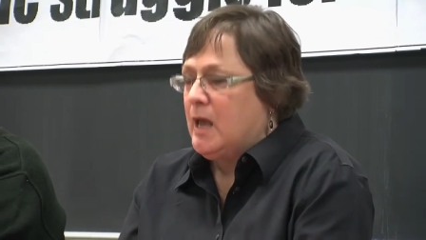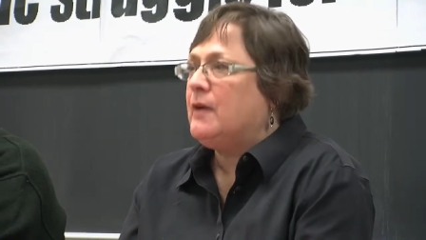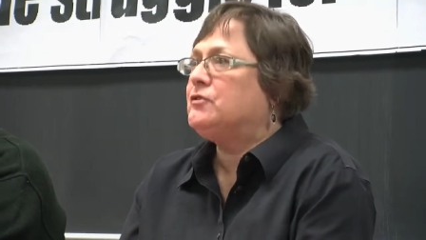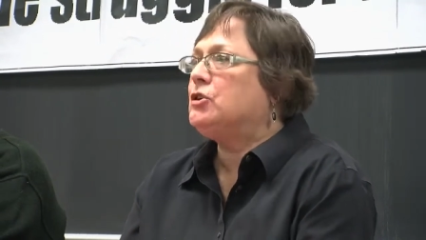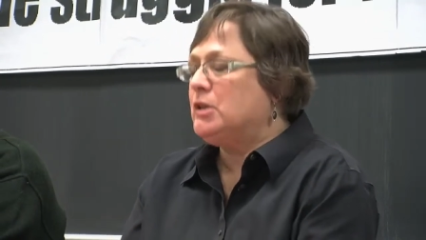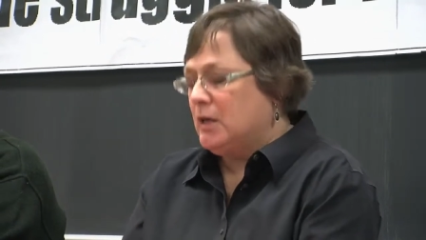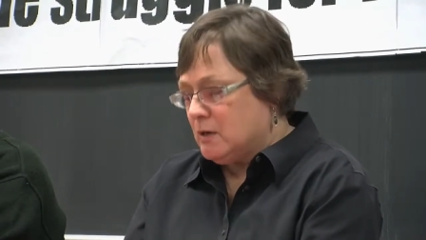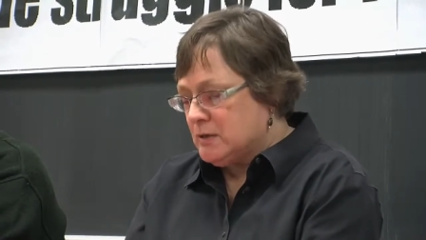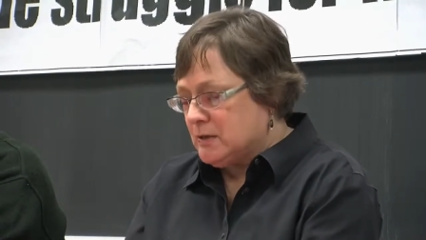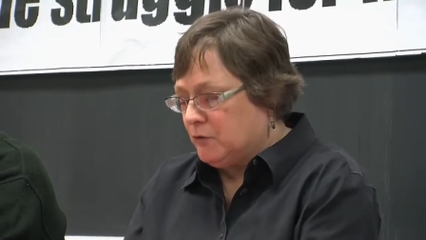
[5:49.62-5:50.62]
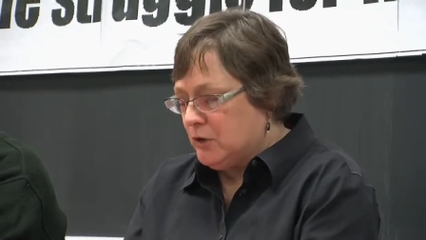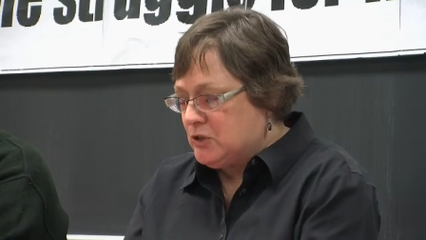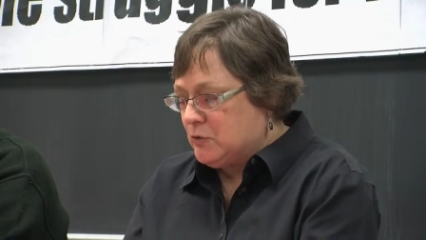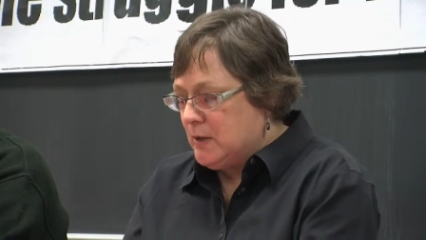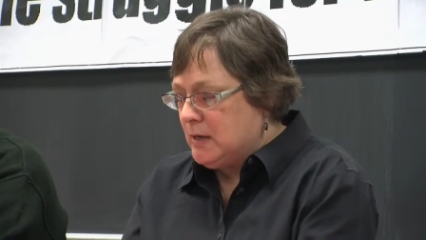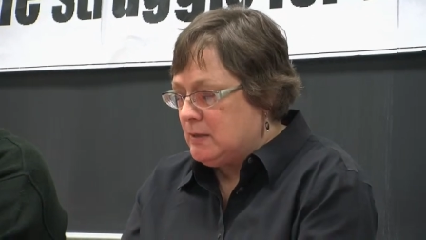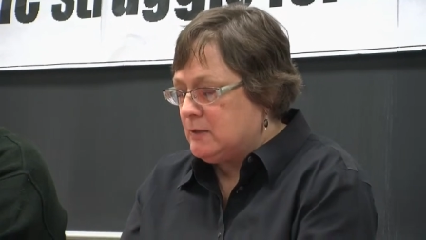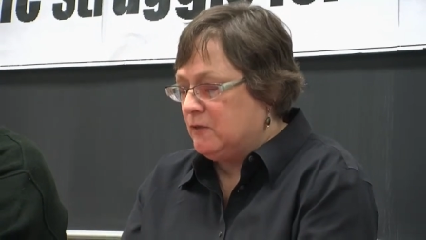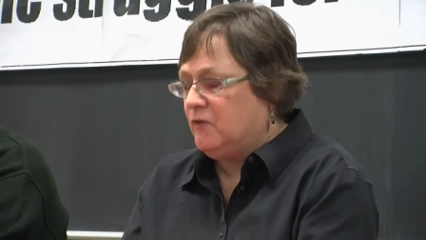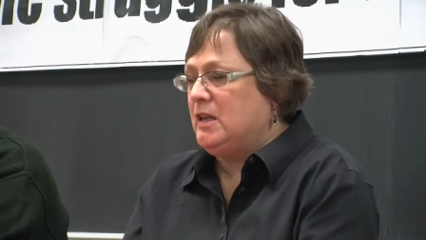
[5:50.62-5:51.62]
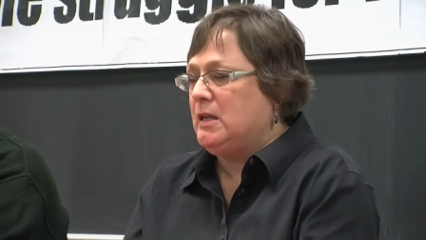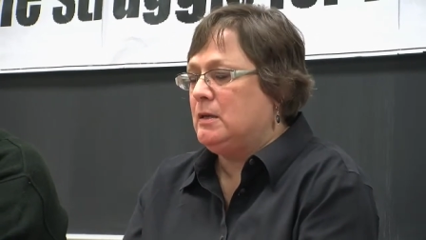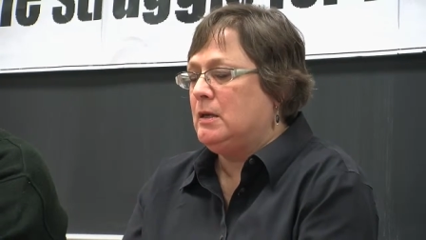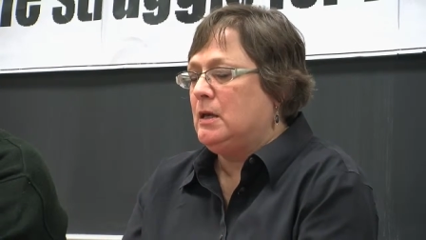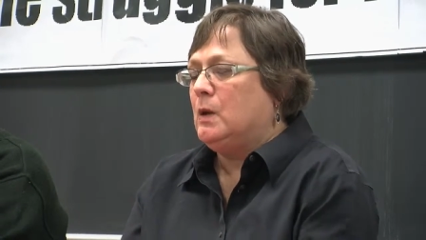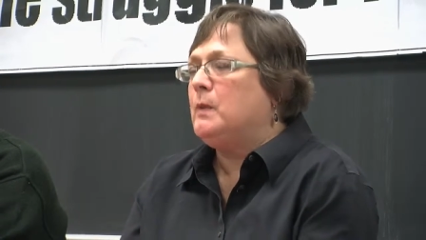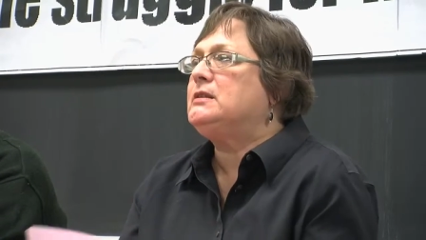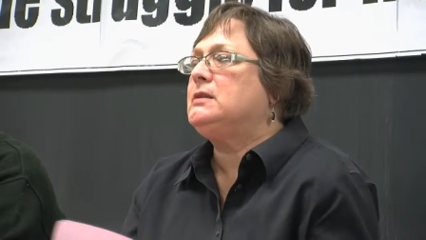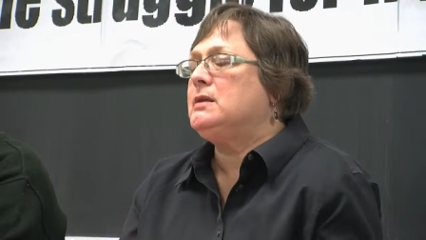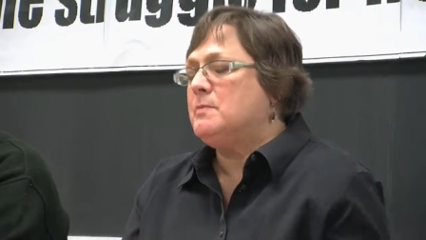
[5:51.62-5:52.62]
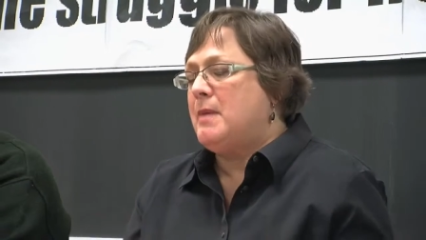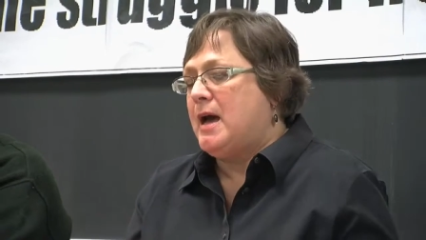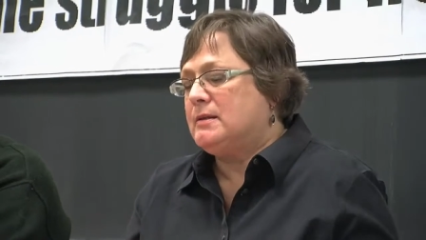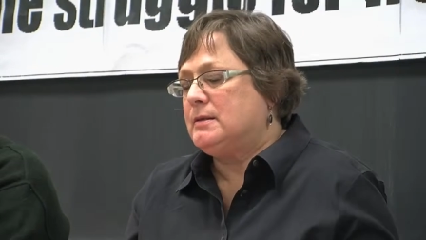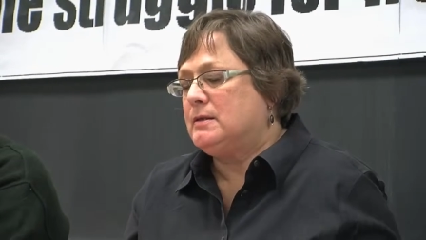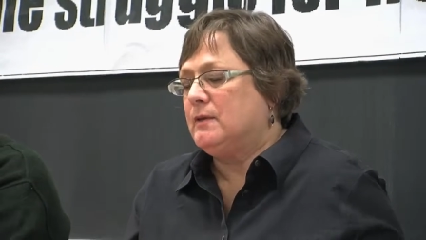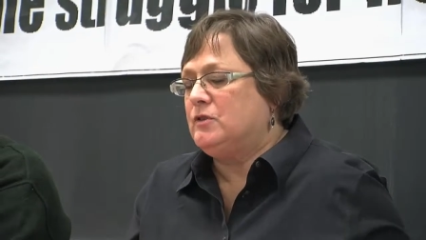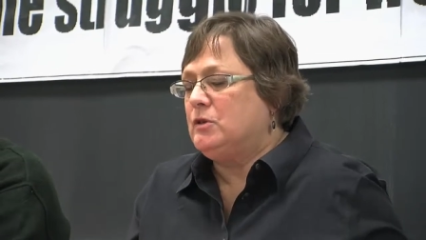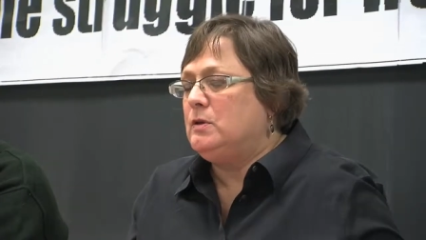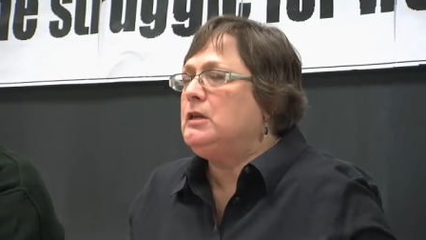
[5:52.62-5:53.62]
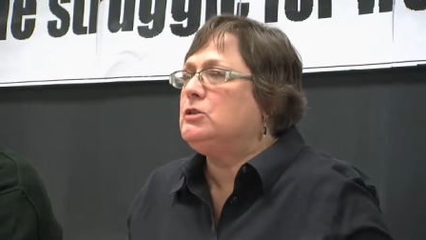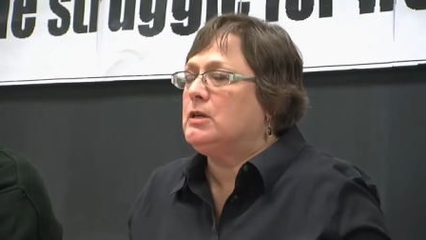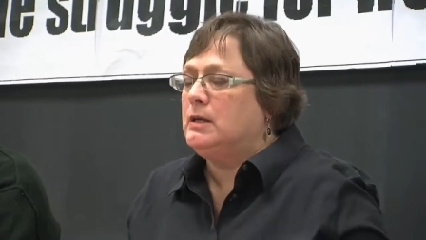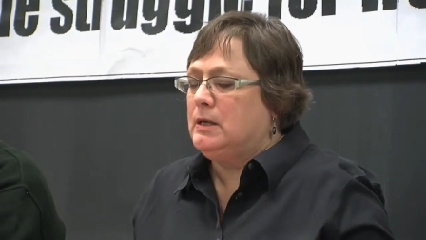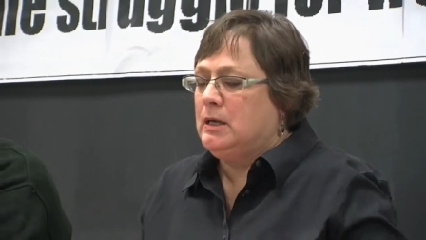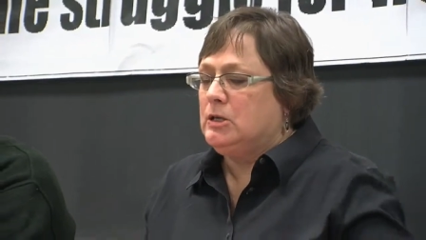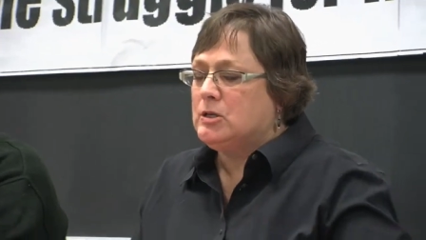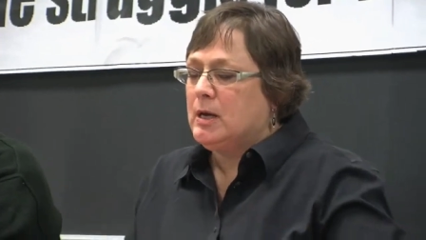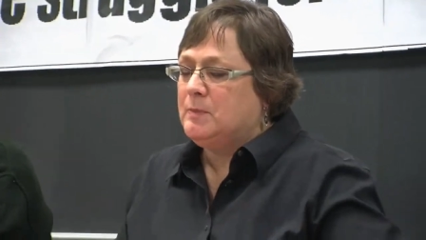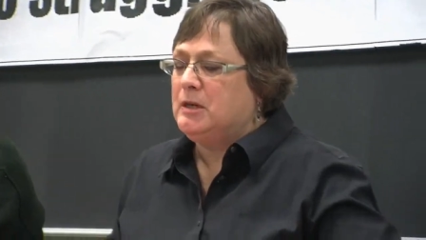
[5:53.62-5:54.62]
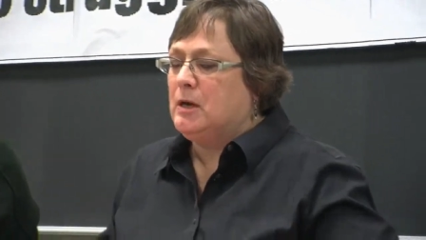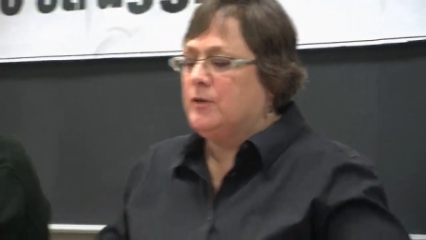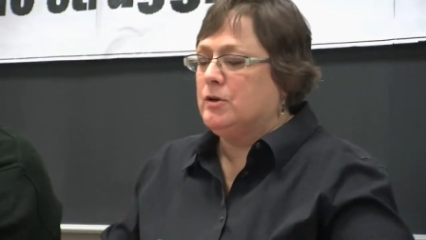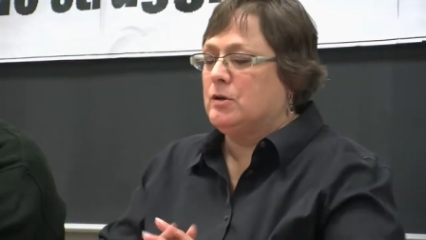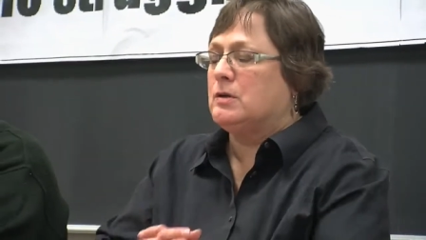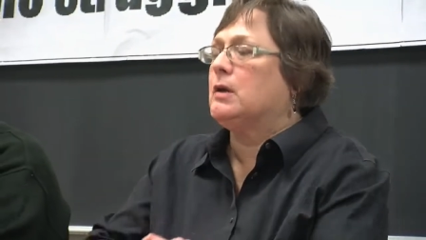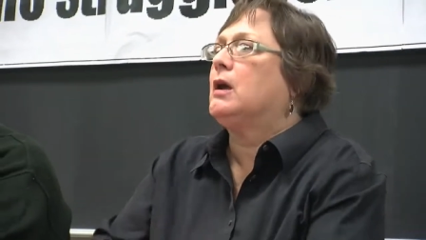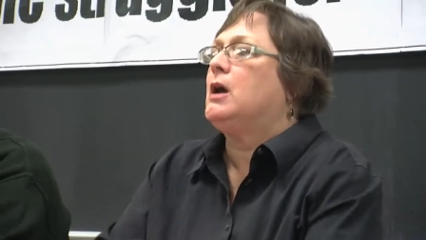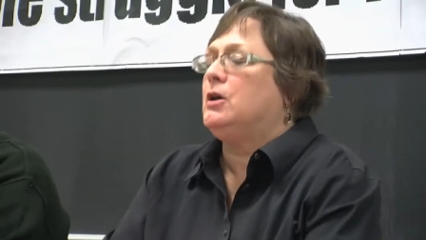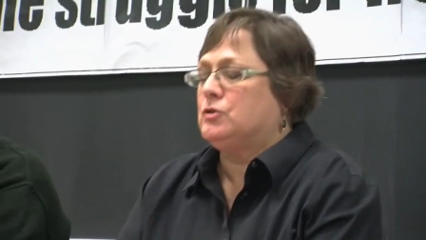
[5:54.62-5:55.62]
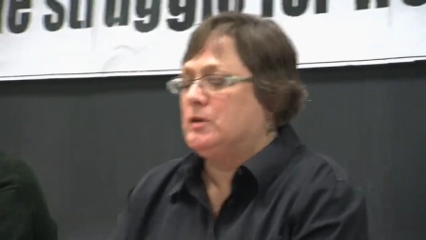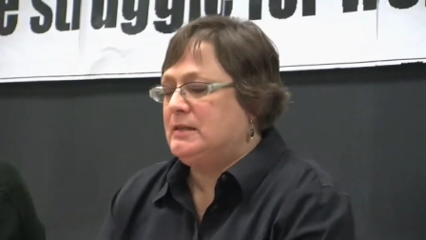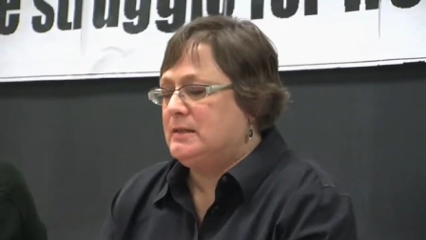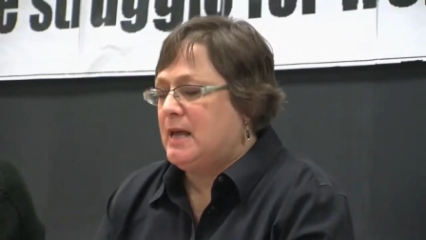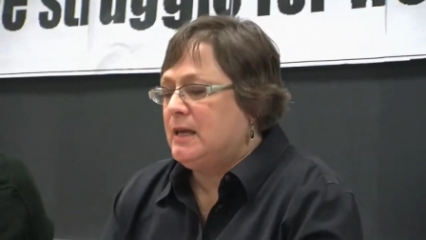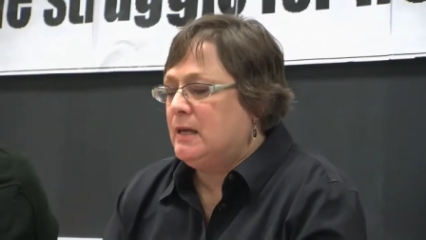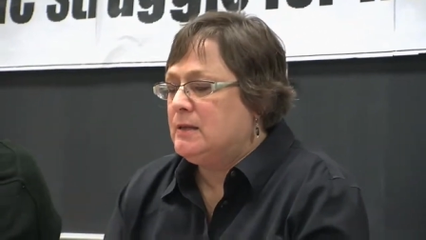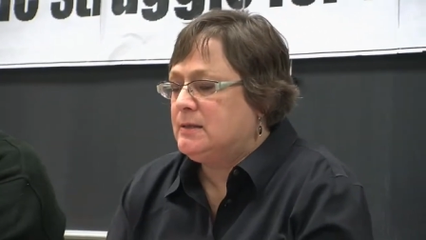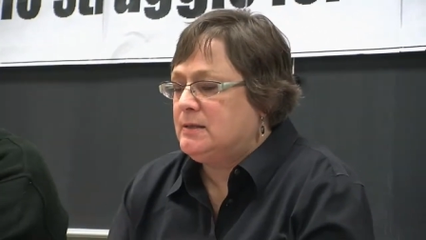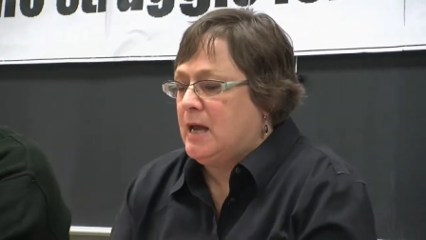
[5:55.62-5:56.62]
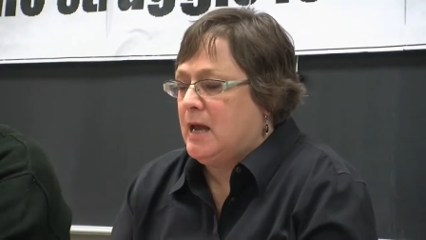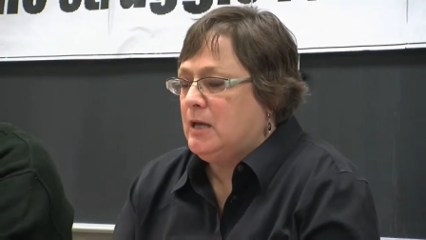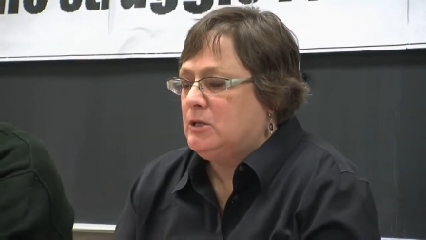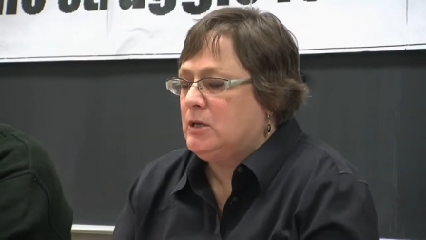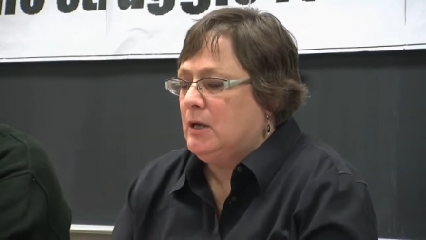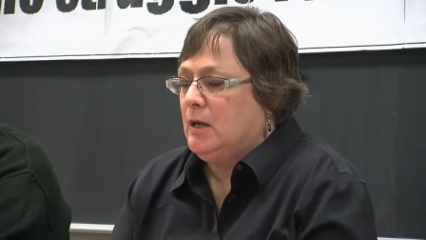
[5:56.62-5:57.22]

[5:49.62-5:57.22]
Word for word: after years of retreat and defeat, we see the masses of Tunisia and Egypt and other countries taking the stage,